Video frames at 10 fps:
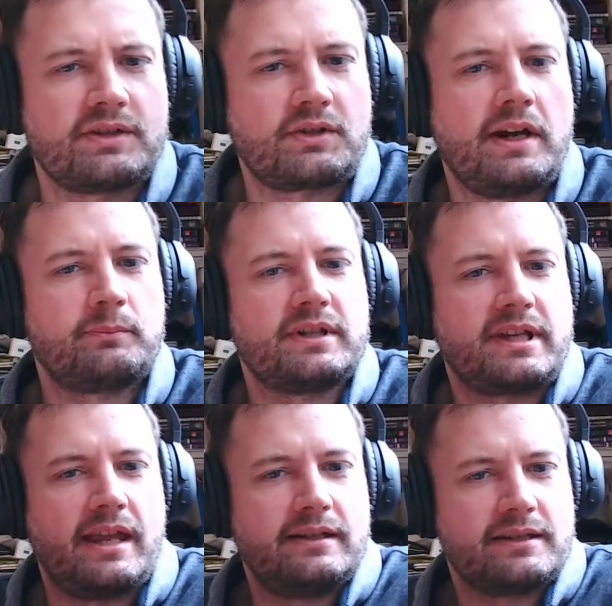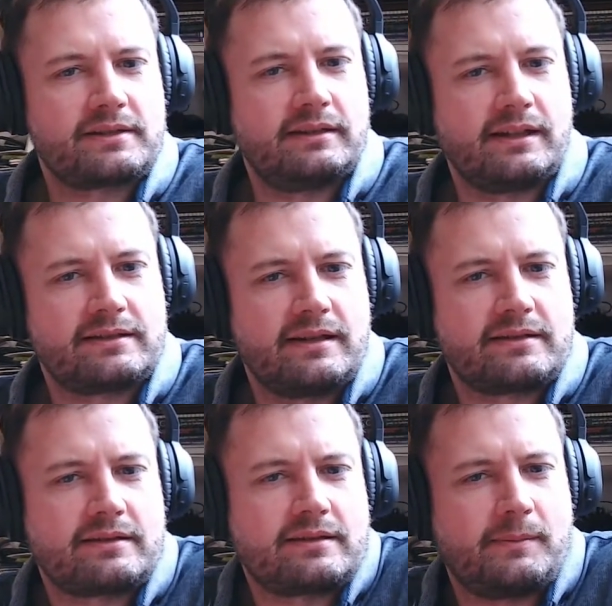they try and pretend it still
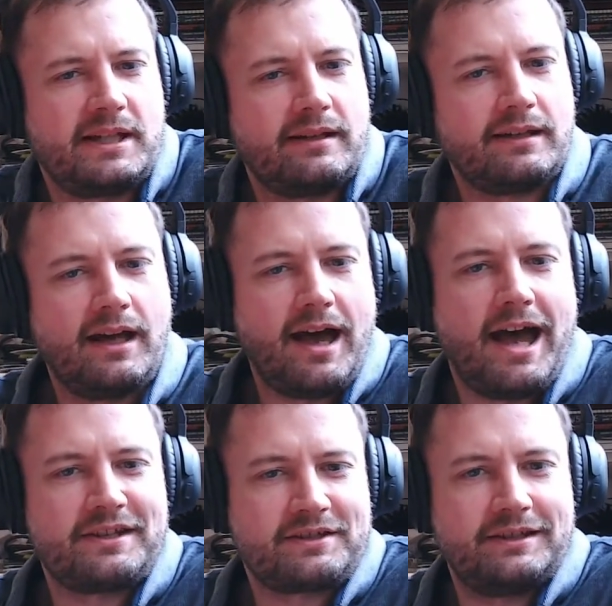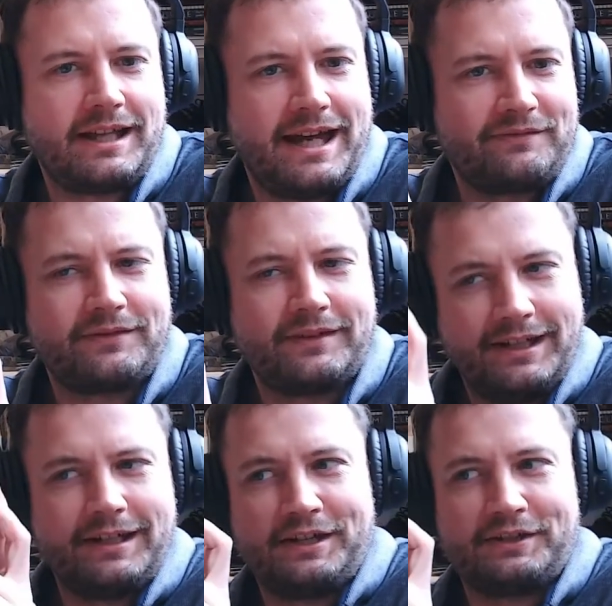exists. I mean, I still have
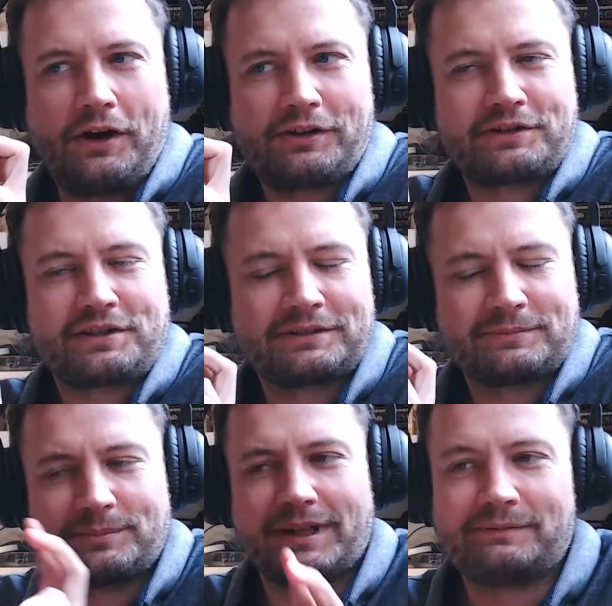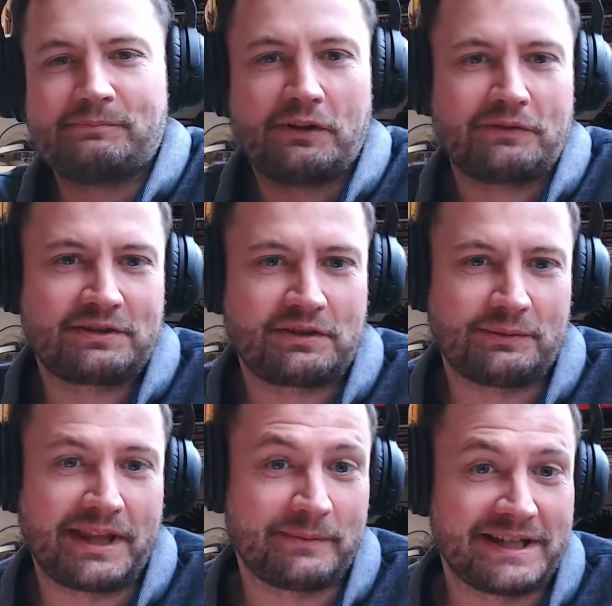a doctor, but I'm not really
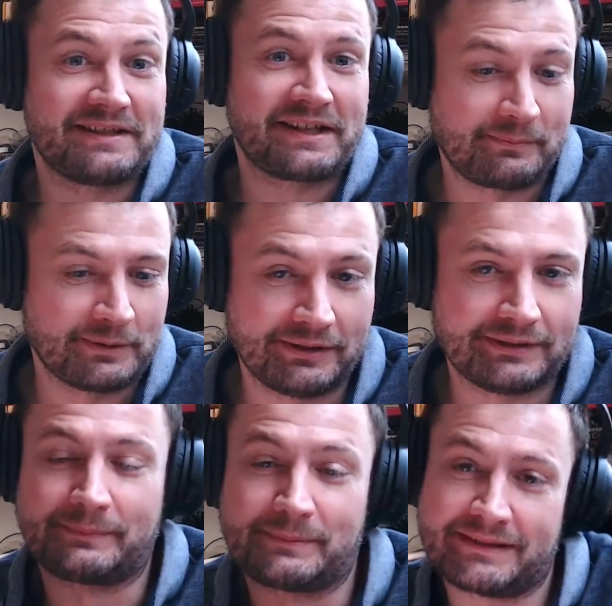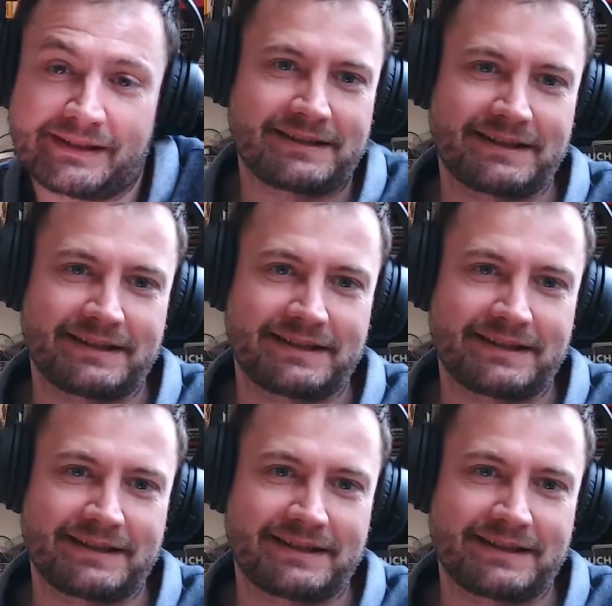sure what that means anymore. I mean,